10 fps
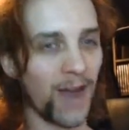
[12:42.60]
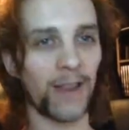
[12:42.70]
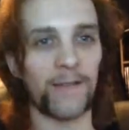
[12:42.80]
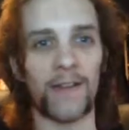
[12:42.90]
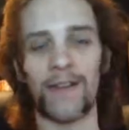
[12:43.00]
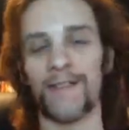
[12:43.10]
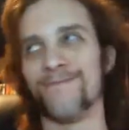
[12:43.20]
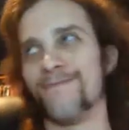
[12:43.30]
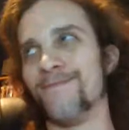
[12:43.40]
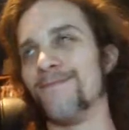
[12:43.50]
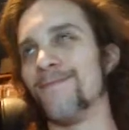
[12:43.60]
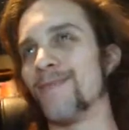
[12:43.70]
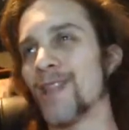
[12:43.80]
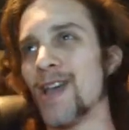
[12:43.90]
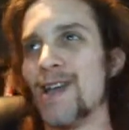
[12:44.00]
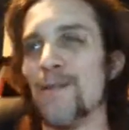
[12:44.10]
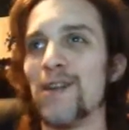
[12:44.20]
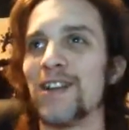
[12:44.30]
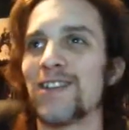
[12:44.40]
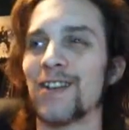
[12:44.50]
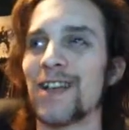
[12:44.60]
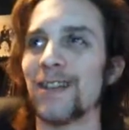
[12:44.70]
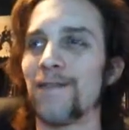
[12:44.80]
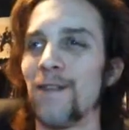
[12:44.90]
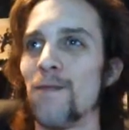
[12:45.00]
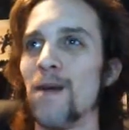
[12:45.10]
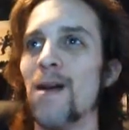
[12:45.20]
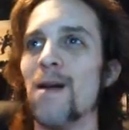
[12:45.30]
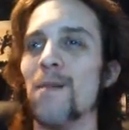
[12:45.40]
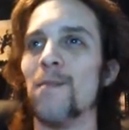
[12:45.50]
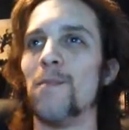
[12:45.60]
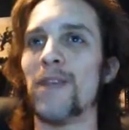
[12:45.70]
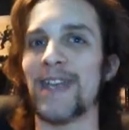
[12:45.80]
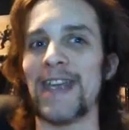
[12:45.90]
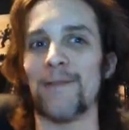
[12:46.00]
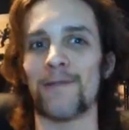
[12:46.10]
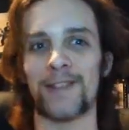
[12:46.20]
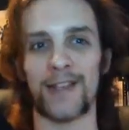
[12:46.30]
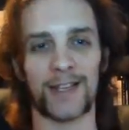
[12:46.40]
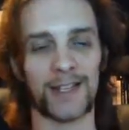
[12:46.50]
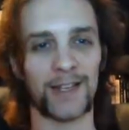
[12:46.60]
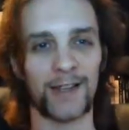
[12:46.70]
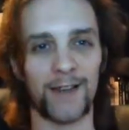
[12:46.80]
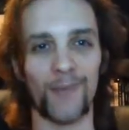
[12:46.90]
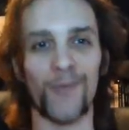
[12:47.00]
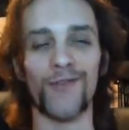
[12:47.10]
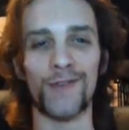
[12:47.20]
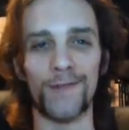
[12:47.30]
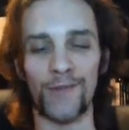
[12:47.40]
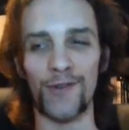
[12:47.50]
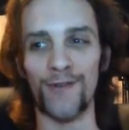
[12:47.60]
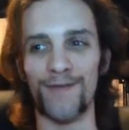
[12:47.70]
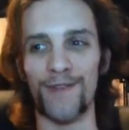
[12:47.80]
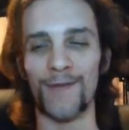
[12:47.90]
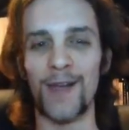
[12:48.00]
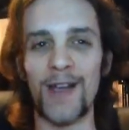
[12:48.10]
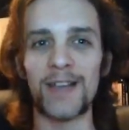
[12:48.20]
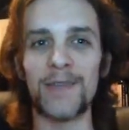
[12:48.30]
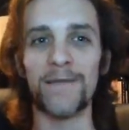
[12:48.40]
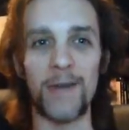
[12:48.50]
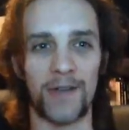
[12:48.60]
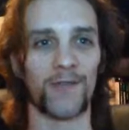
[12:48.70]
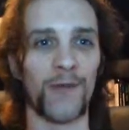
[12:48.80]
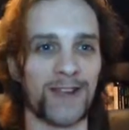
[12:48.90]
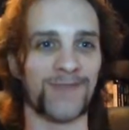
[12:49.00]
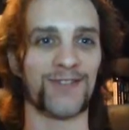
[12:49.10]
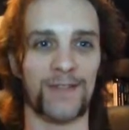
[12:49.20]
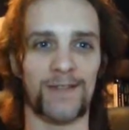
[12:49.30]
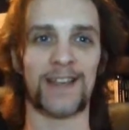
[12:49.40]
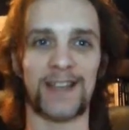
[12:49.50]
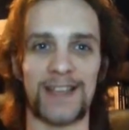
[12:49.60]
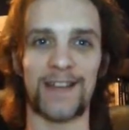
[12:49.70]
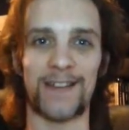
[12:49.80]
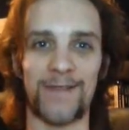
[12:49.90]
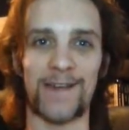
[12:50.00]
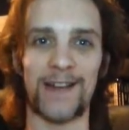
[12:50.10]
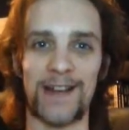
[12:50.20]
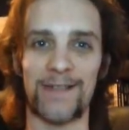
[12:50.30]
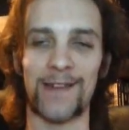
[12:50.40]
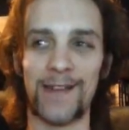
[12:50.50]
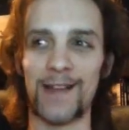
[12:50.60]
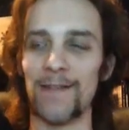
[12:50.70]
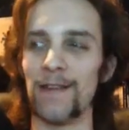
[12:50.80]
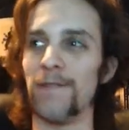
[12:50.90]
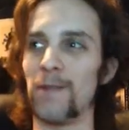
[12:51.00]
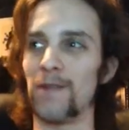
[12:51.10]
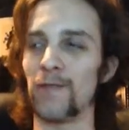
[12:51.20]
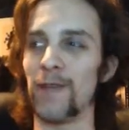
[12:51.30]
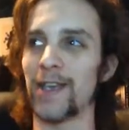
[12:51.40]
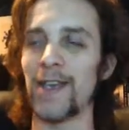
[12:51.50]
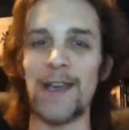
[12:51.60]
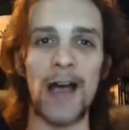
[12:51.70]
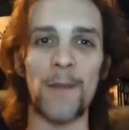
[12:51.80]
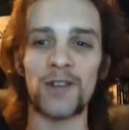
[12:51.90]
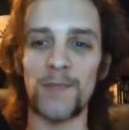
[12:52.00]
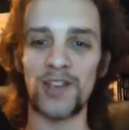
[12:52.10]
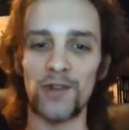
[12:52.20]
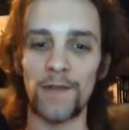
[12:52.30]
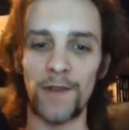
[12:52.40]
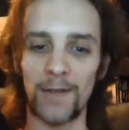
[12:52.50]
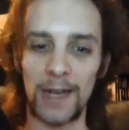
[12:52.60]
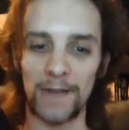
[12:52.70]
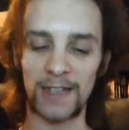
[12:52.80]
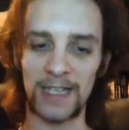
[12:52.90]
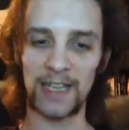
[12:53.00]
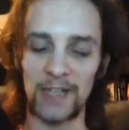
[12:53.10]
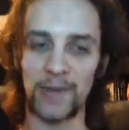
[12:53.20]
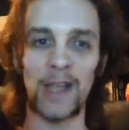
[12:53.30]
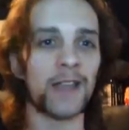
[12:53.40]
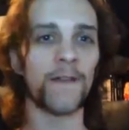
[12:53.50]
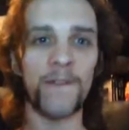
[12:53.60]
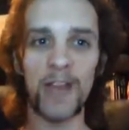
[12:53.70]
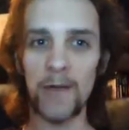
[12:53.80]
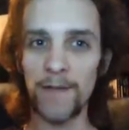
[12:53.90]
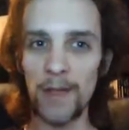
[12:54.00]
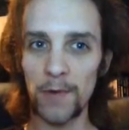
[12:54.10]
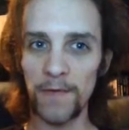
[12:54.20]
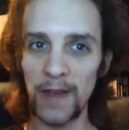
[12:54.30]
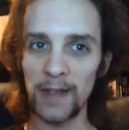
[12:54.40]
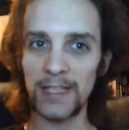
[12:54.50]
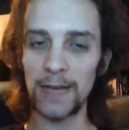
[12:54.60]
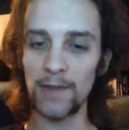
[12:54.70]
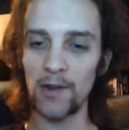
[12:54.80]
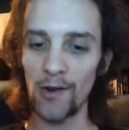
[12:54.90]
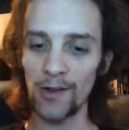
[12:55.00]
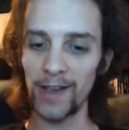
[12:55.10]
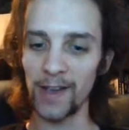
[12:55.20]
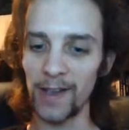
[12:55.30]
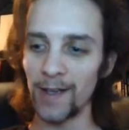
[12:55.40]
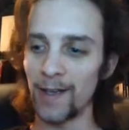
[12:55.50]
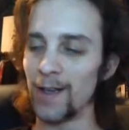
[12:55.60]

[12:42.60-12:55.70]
I'll leave that there. Predator, classic film. Big Hero 6. Wonderful new film. It's been a very good week of watching those, I can tell you that right now. I've had a very good week. I must mention other films that I've actually seen this week. The Theory of Everything, the Stephen Hawking